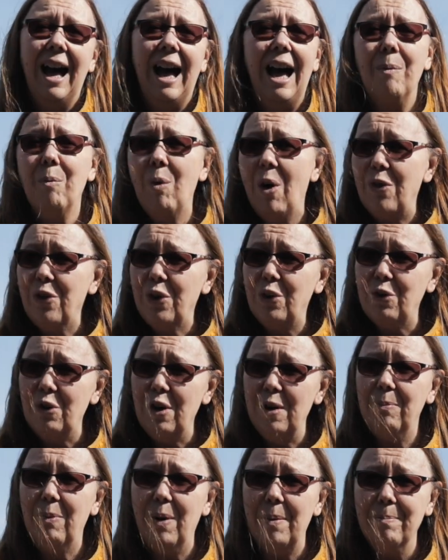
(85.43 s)
And what the
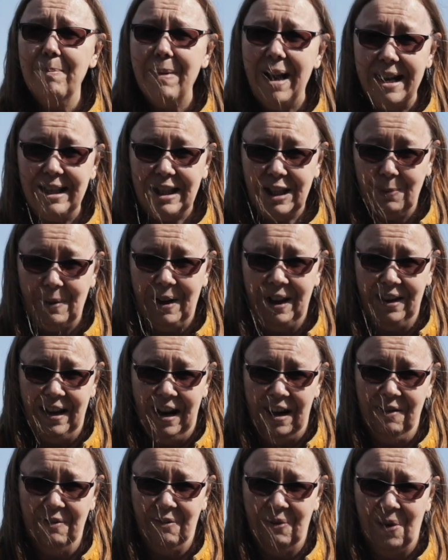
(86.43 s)
group were most well
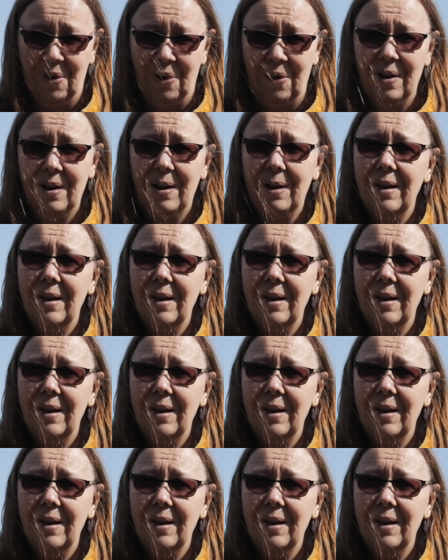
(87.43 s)
known for,